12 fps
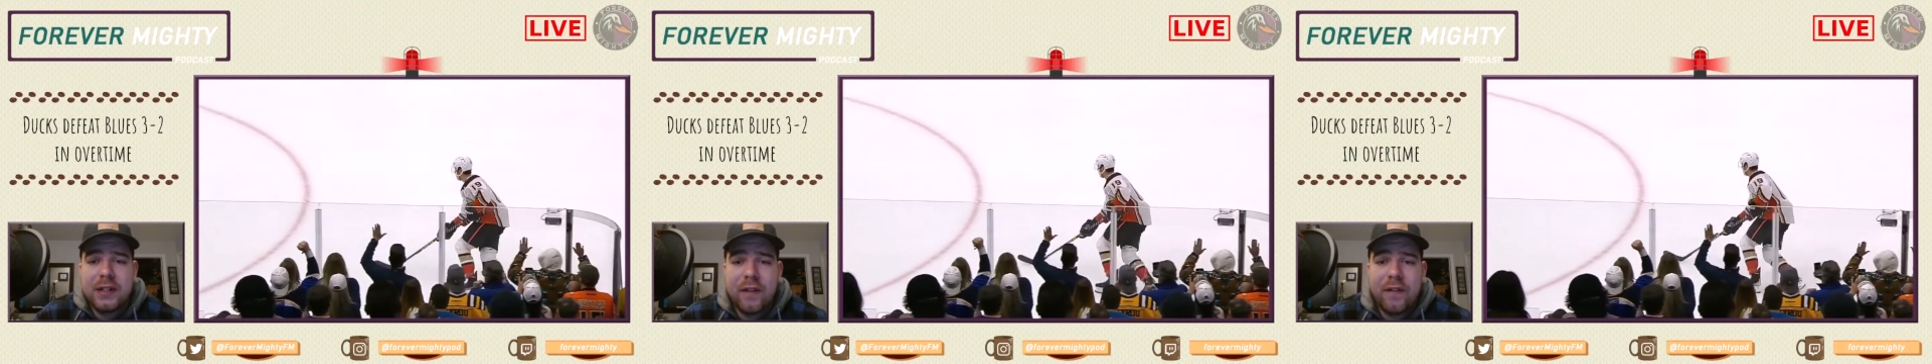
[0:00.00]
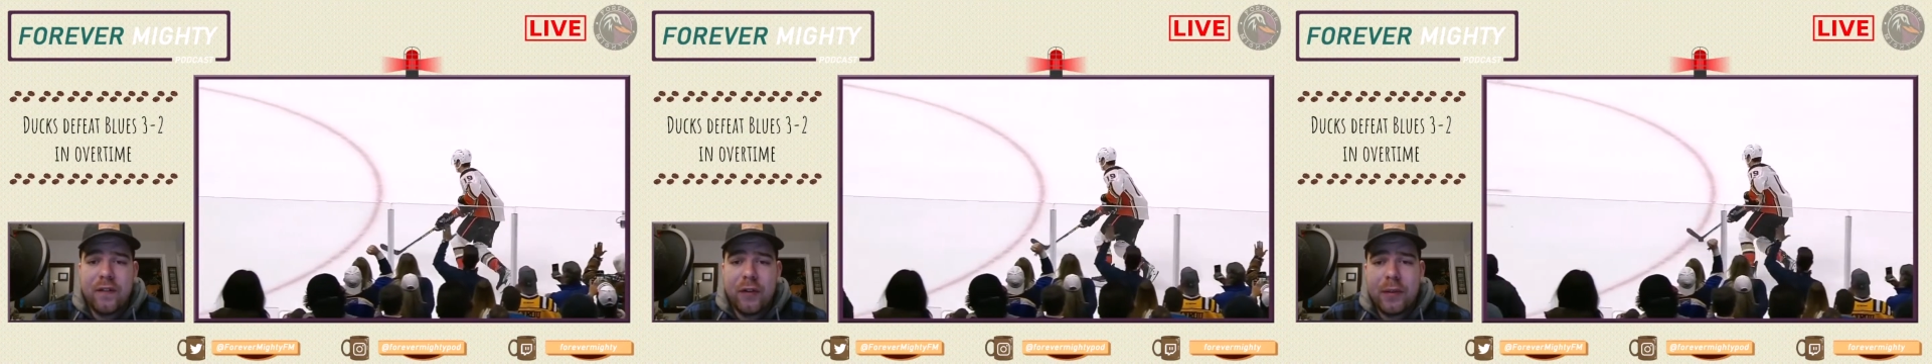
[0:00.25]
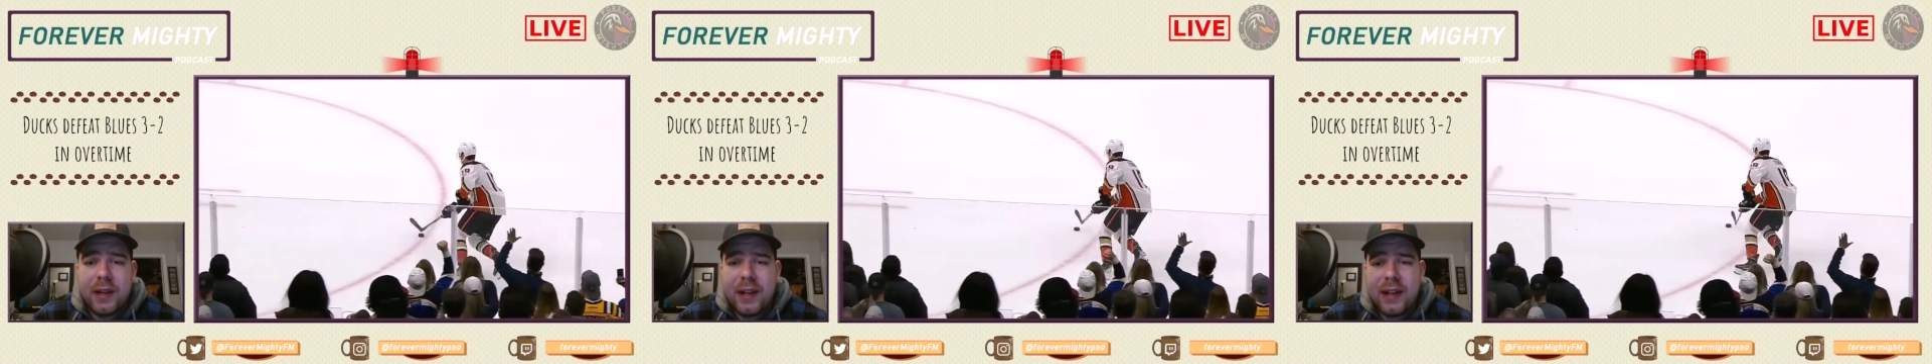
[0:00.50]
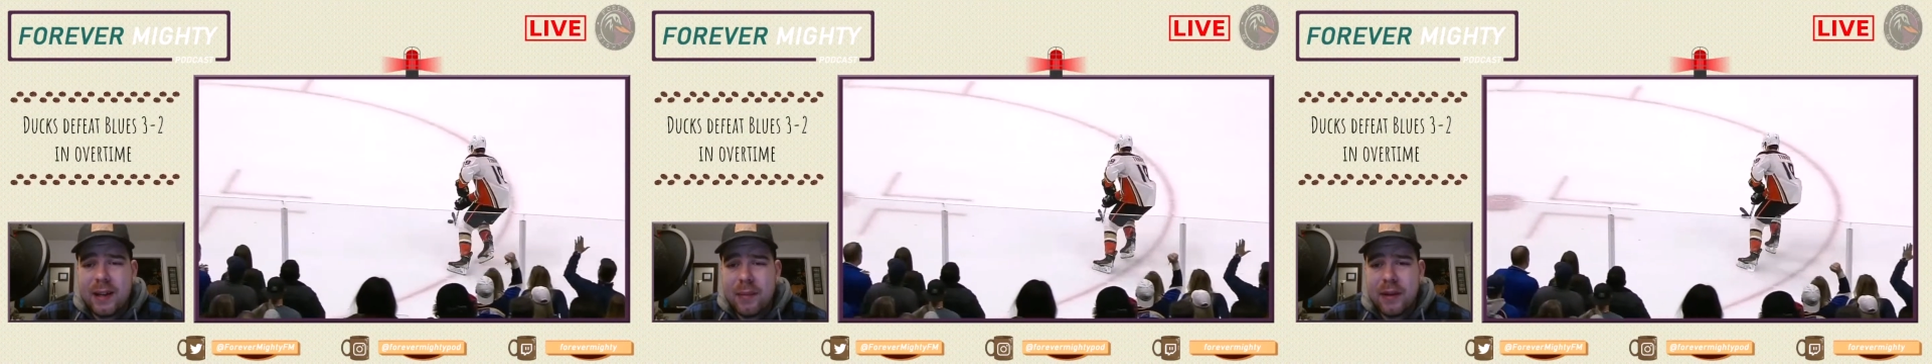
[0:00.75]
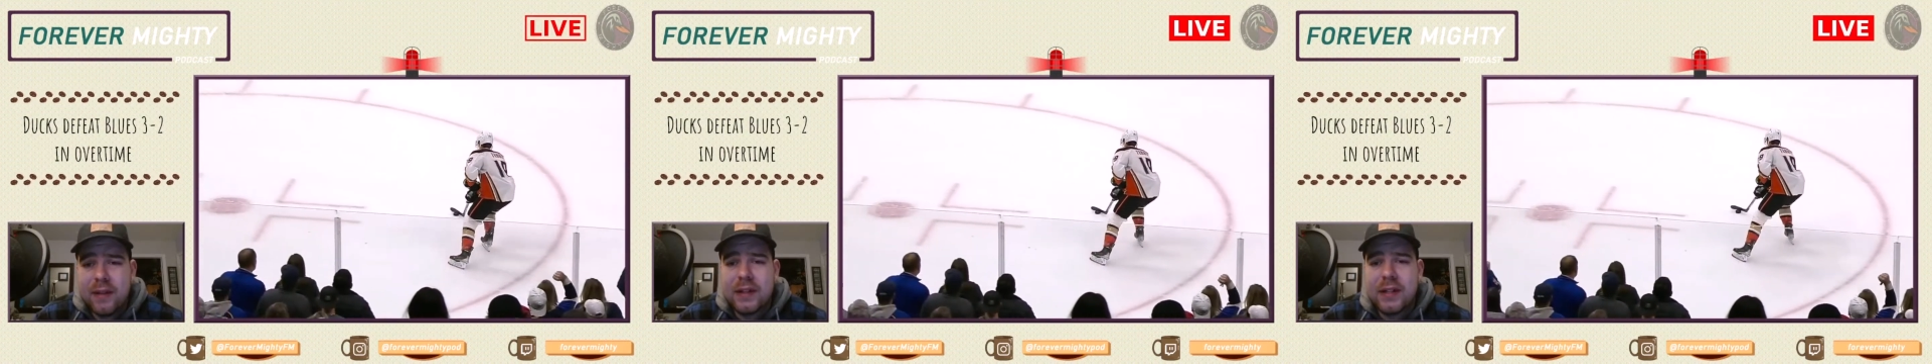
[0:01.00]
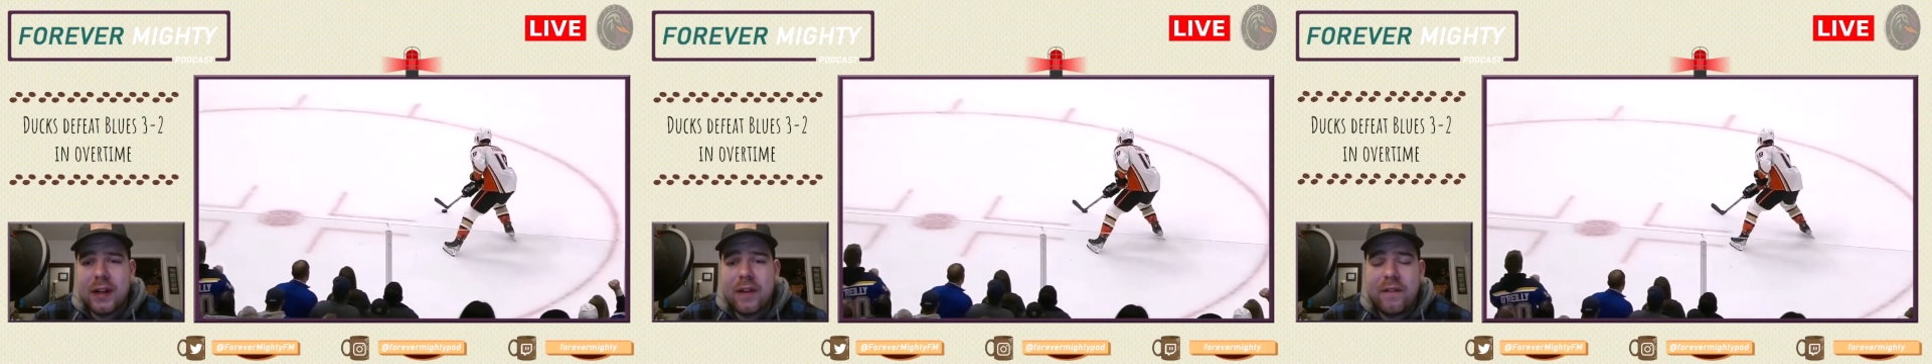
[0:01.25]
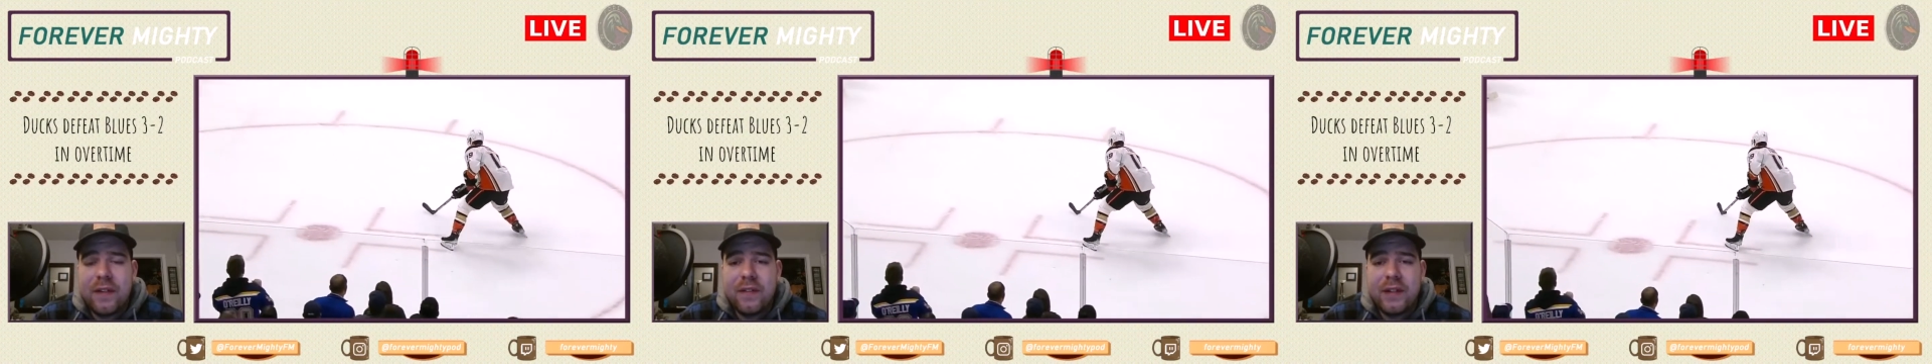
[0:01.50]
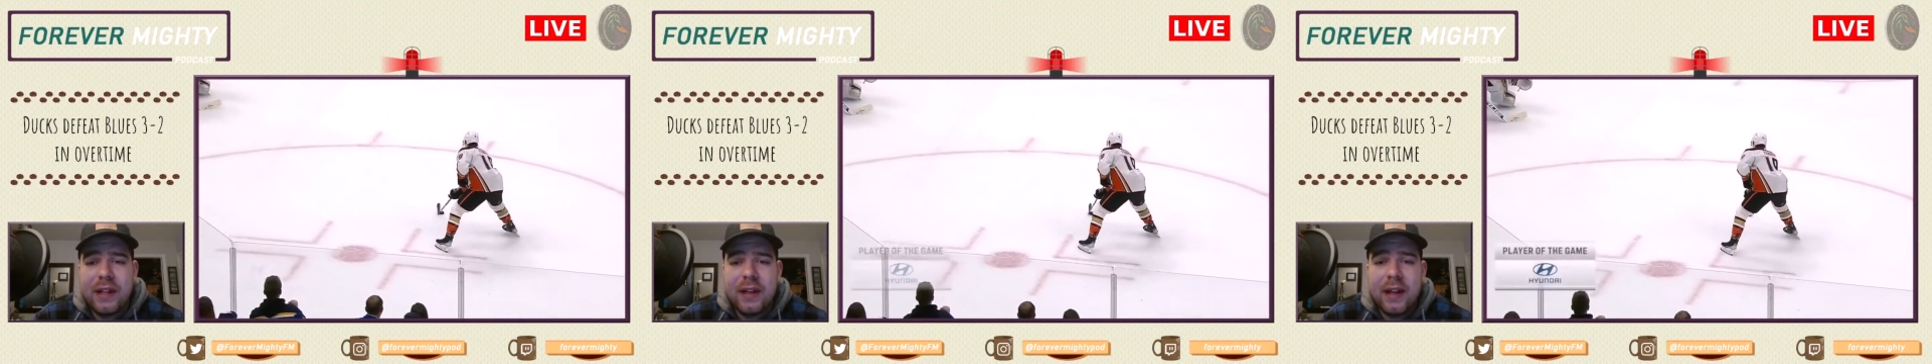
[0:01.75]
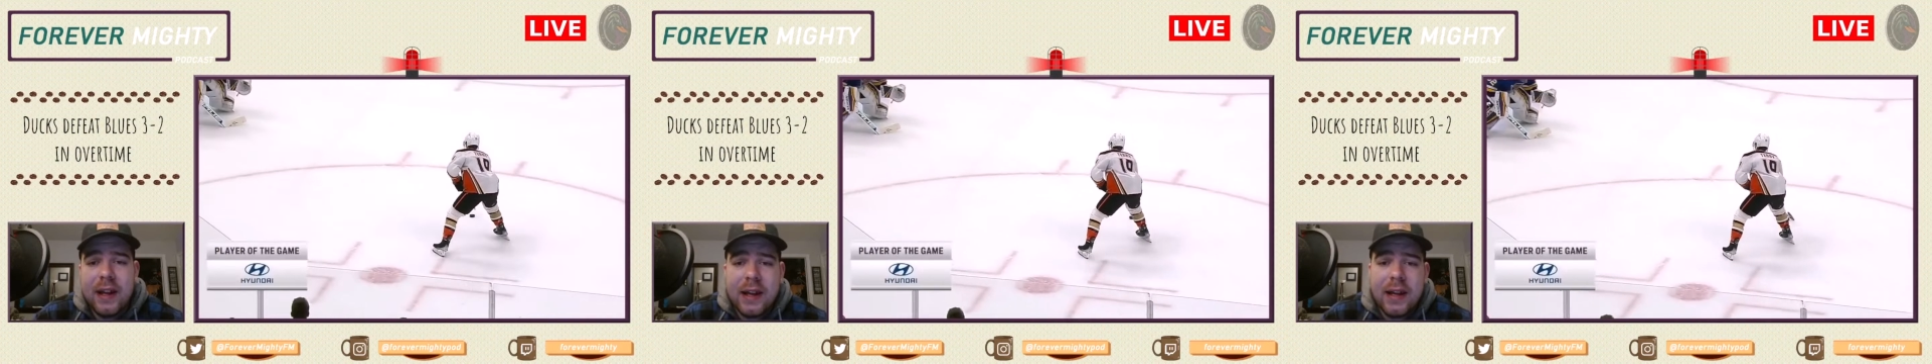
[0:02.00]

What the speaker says: Still firmly in, I believe, the top 15